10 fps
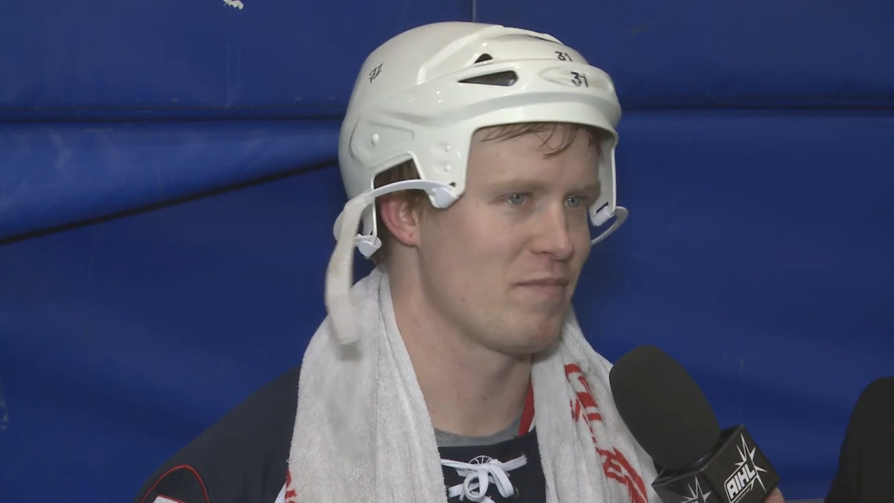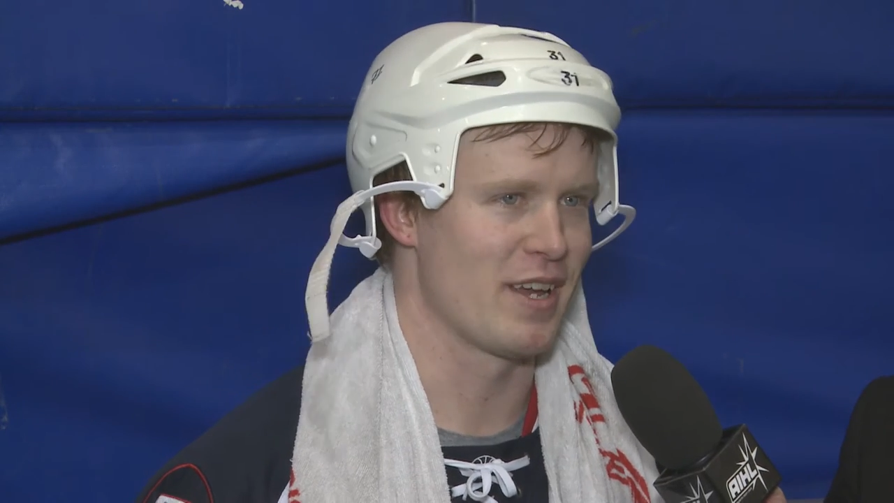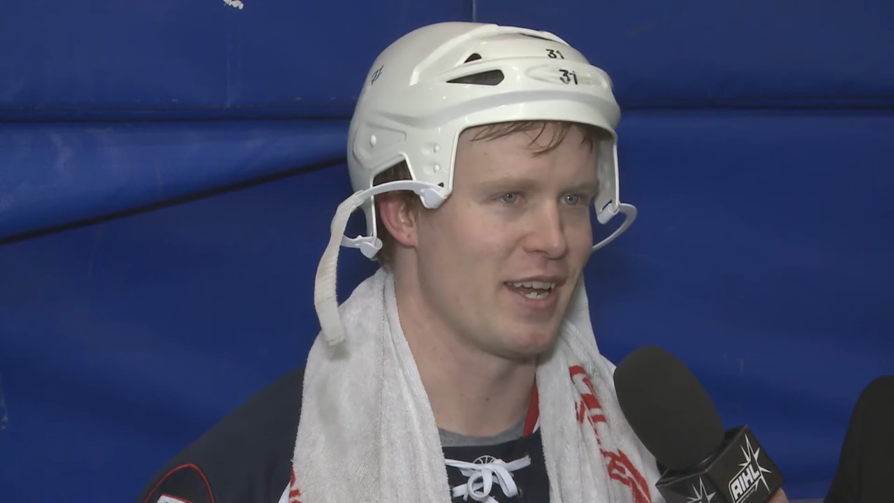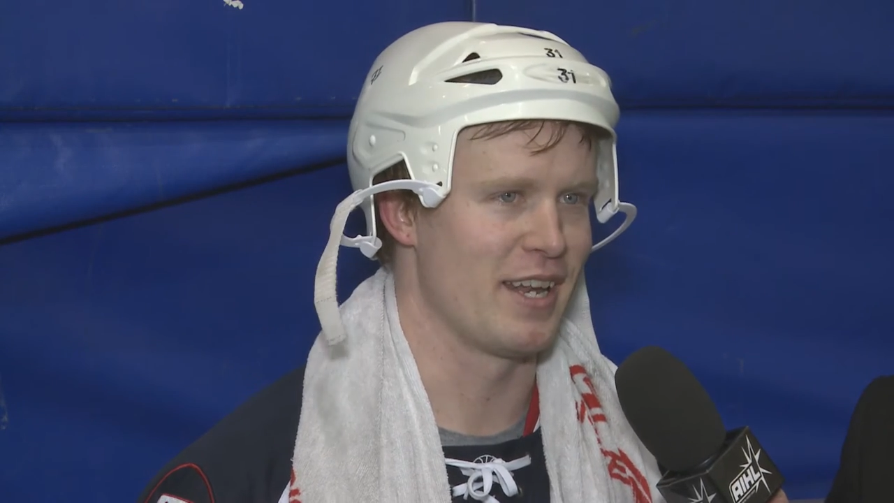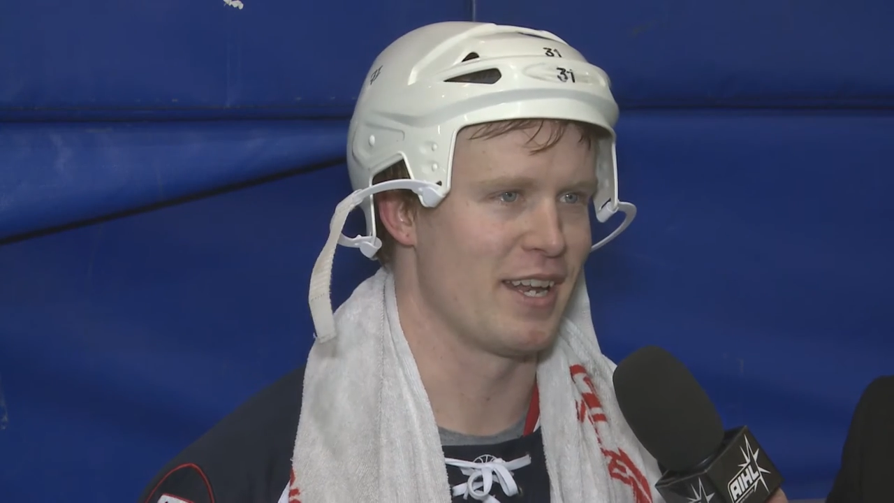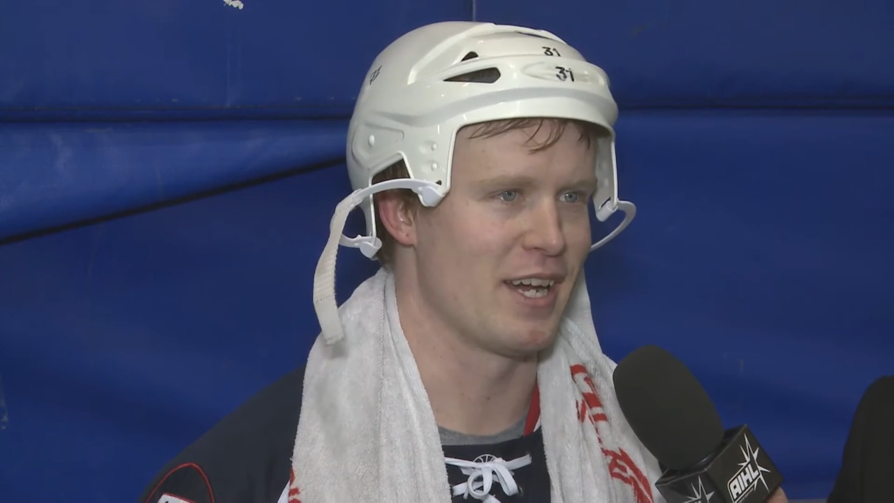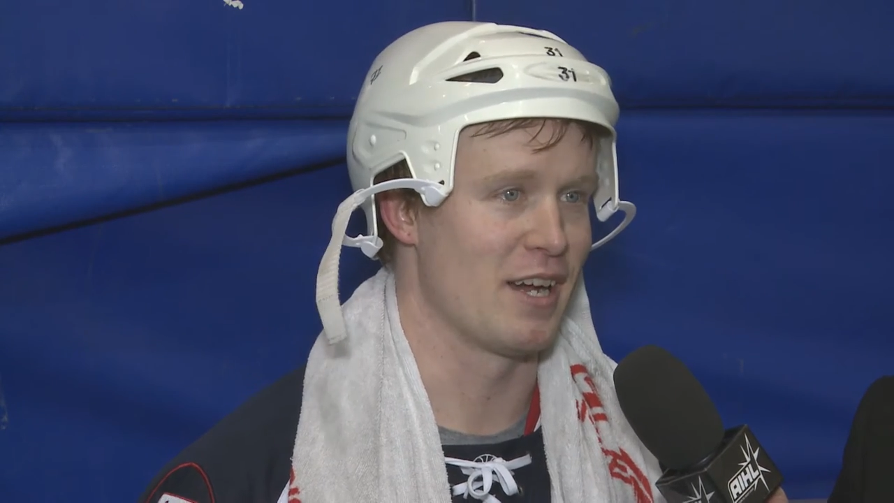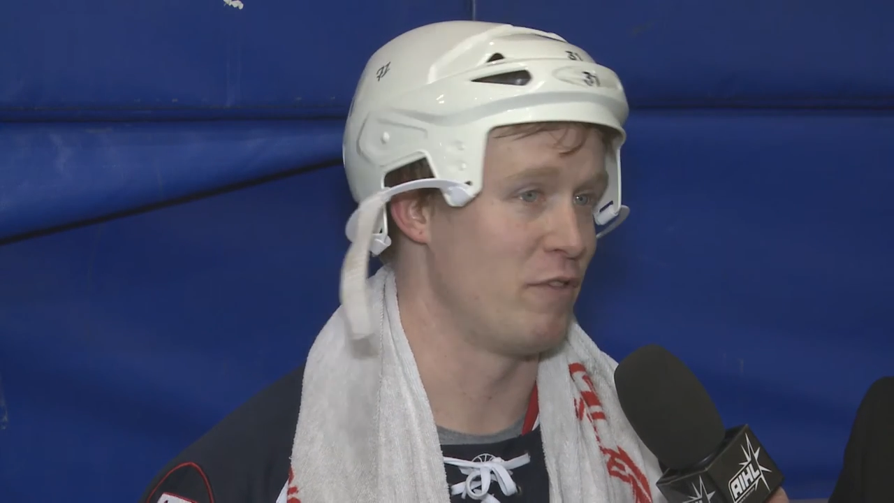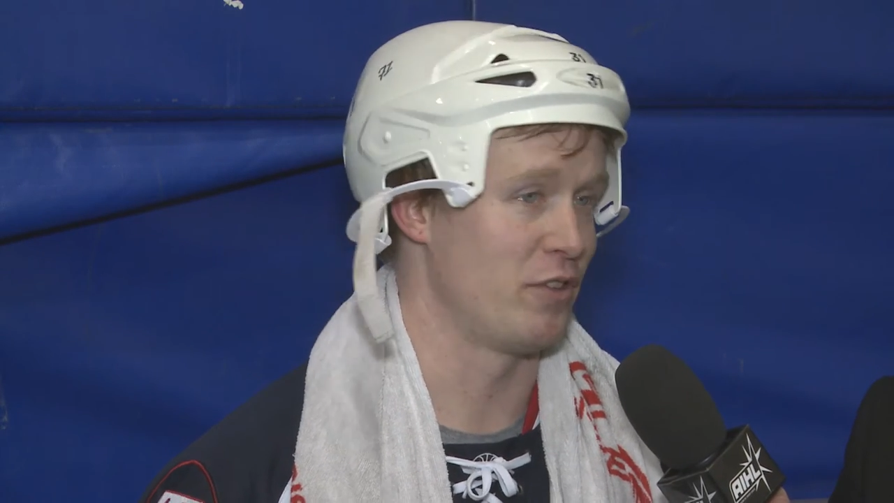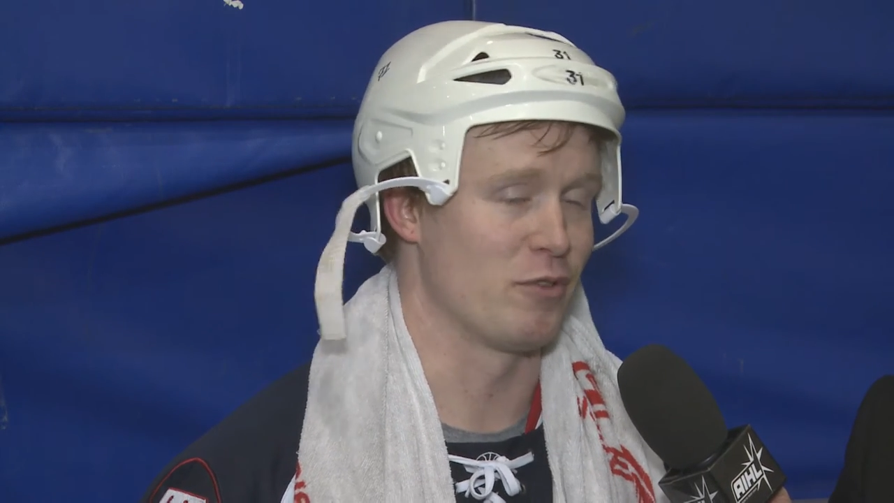And
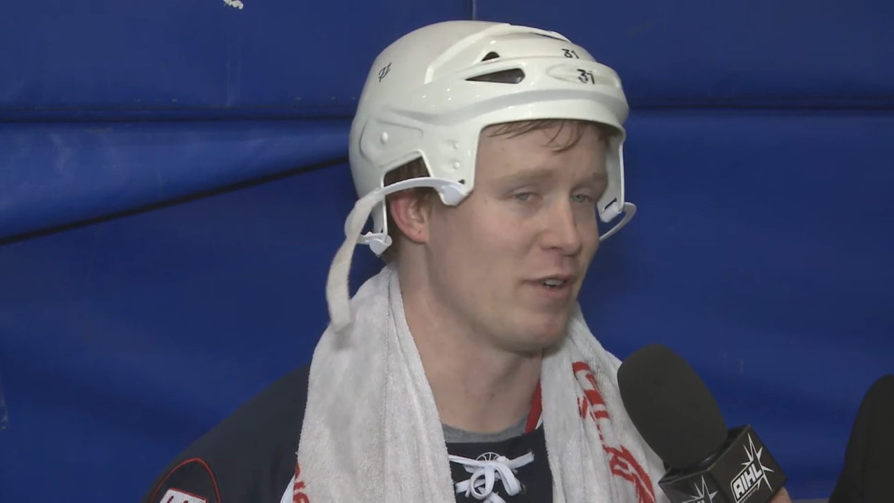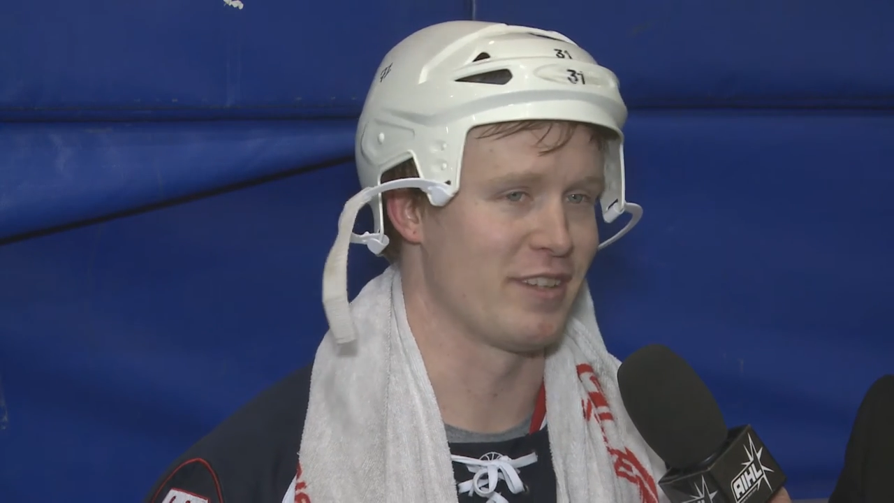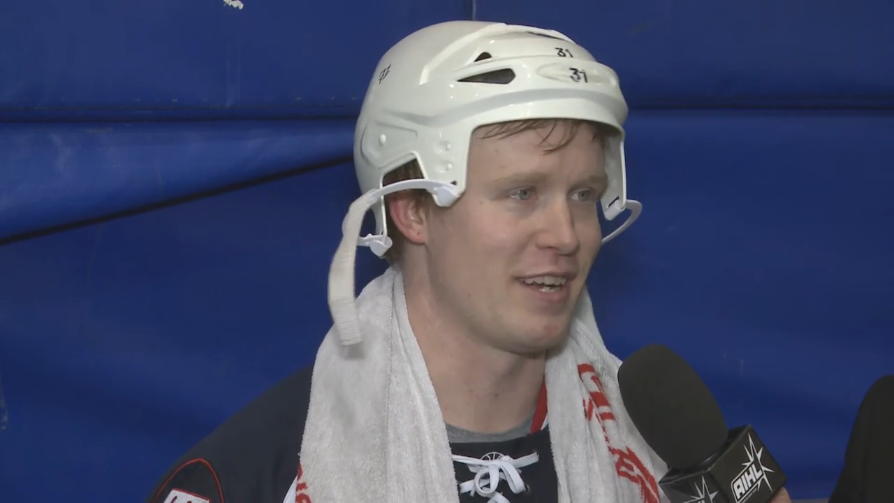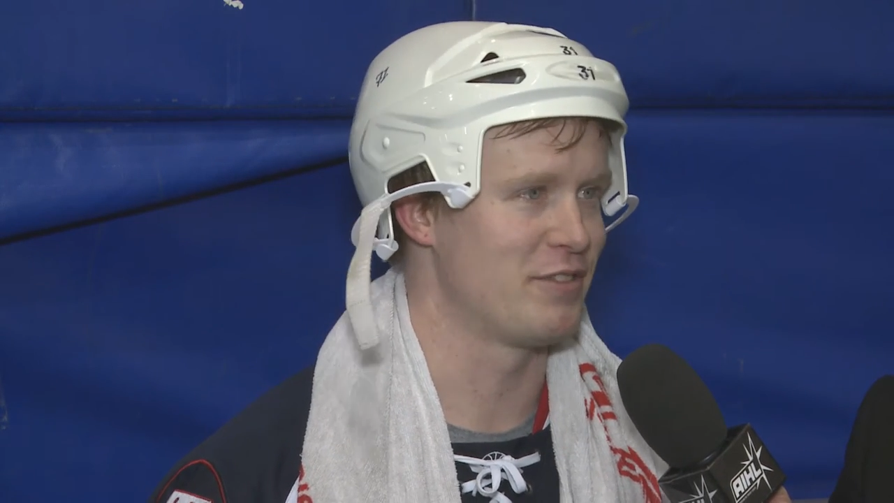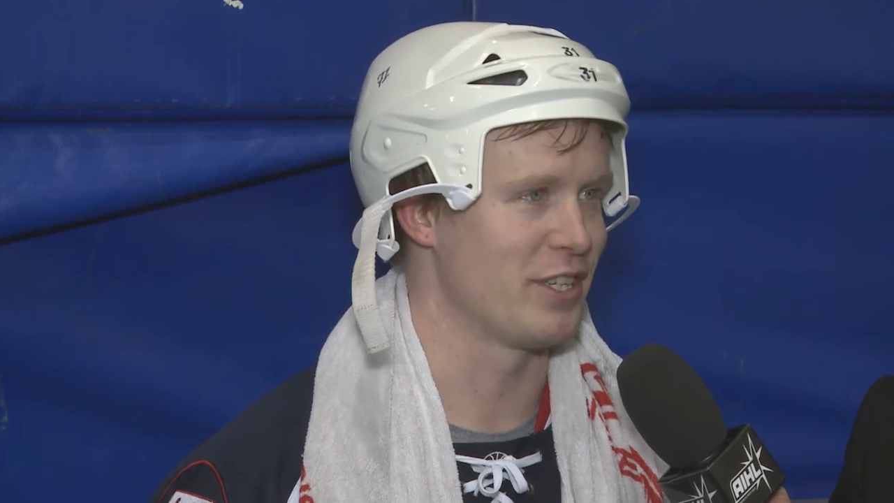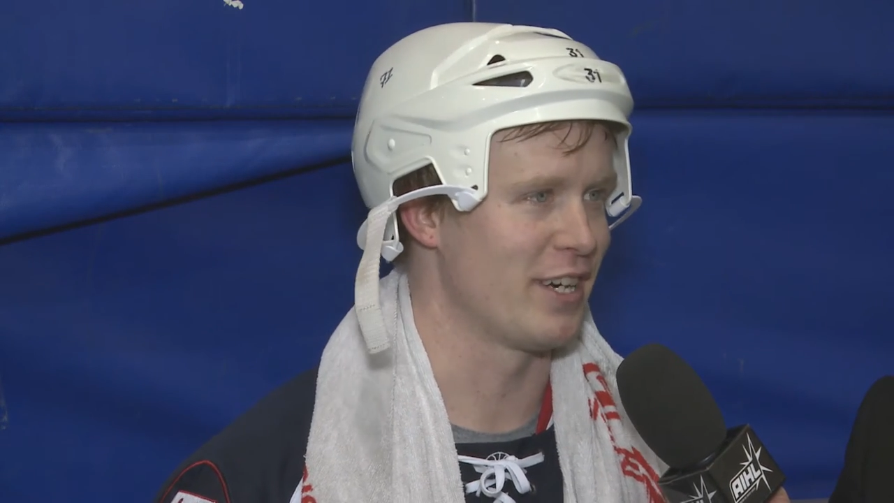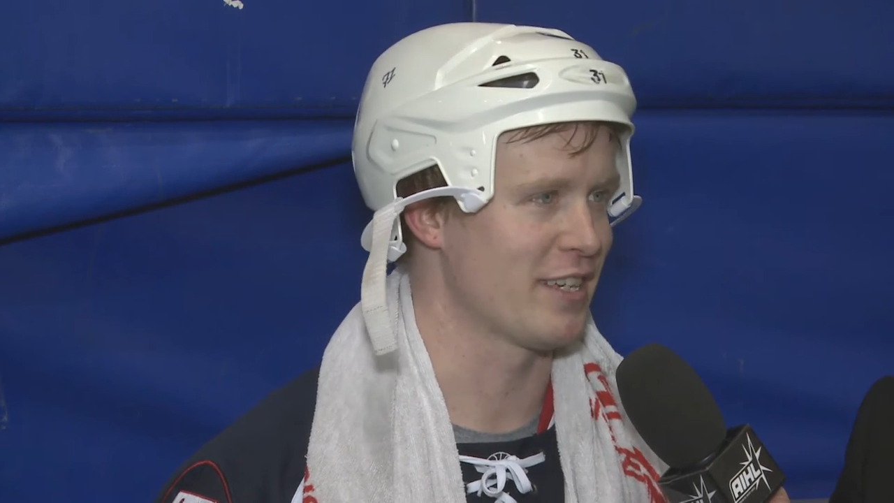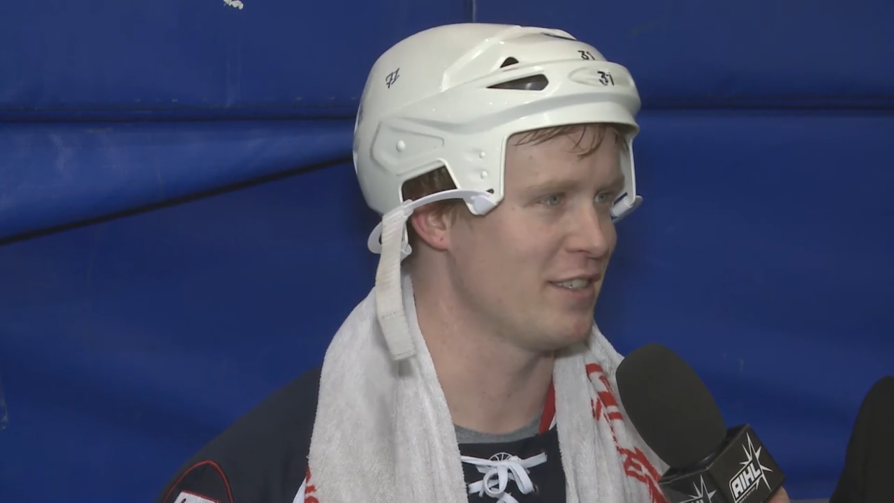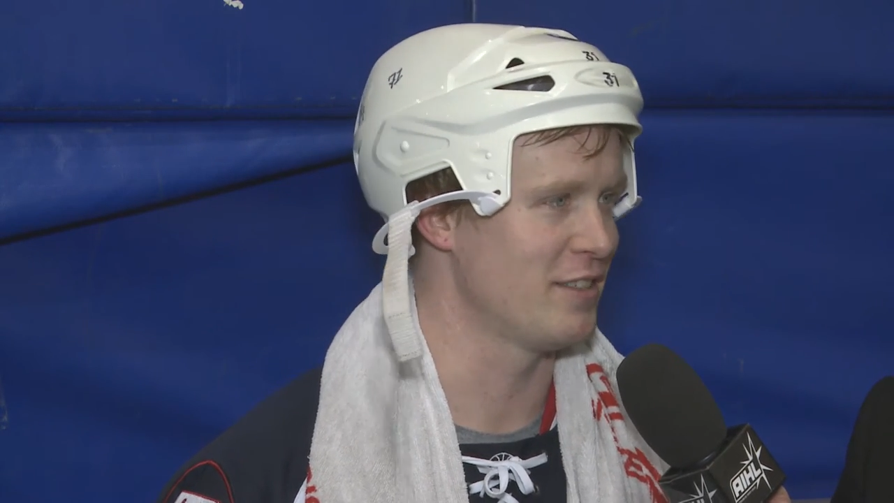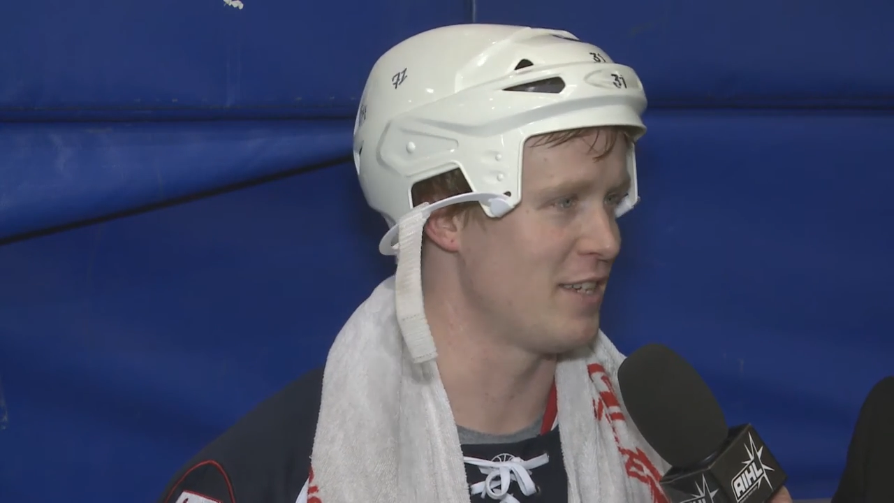I've just always loved T Rexes,